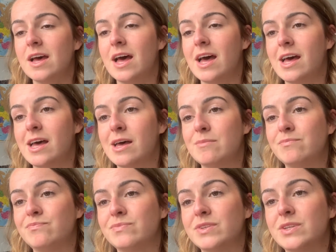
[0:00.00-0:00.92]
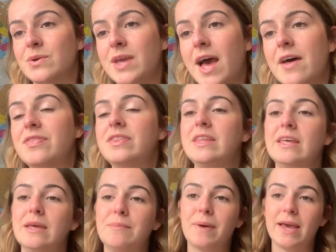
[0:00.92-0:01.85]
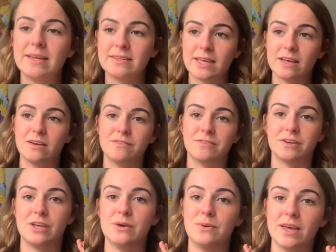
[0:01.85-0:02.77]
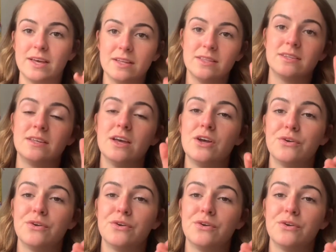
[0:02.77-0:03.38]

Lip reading: So yeah, the pay scale for Qkids